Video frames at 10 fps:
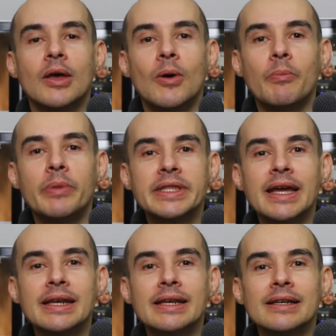But
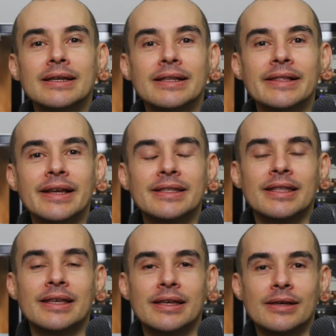then, like
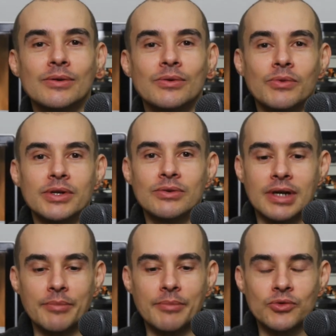when you
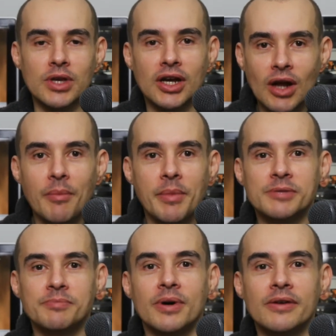come to the economics
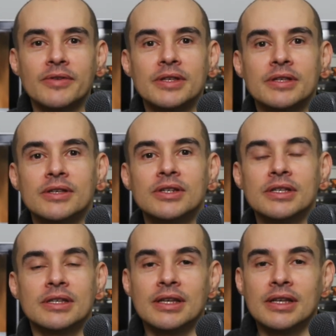part of it,
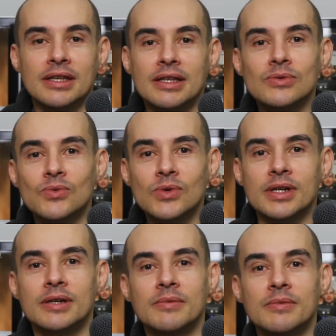it doesn't
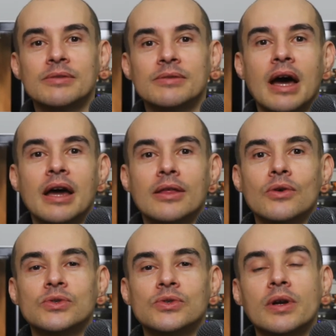work, because out of
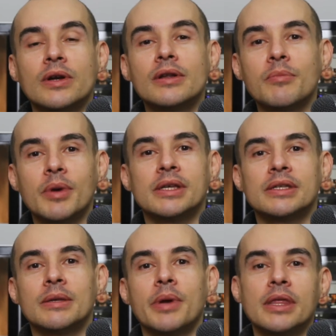those $100
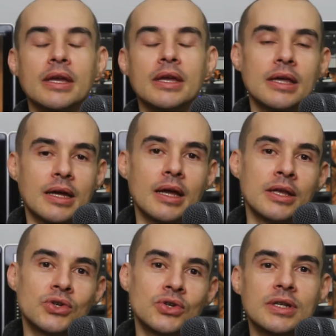they pay the
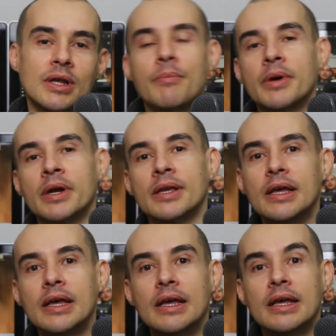insurance company,
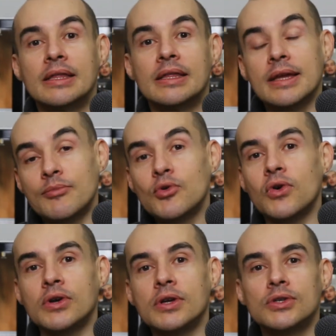they are
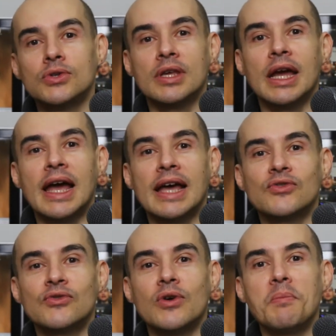broke. So they ask
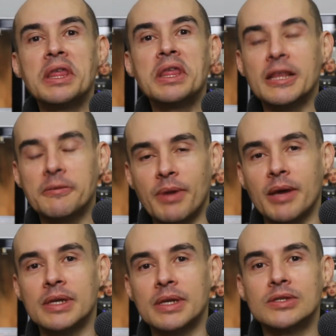for monthly
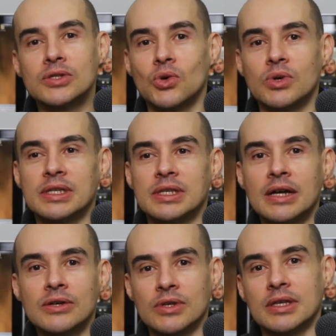payments. So it's
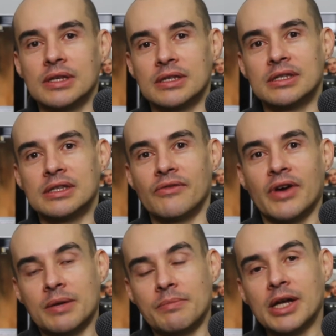100
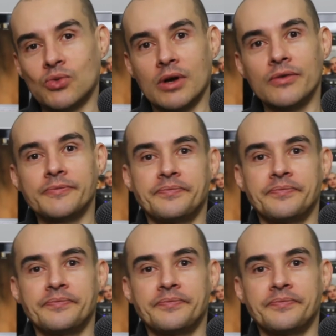divided by 12.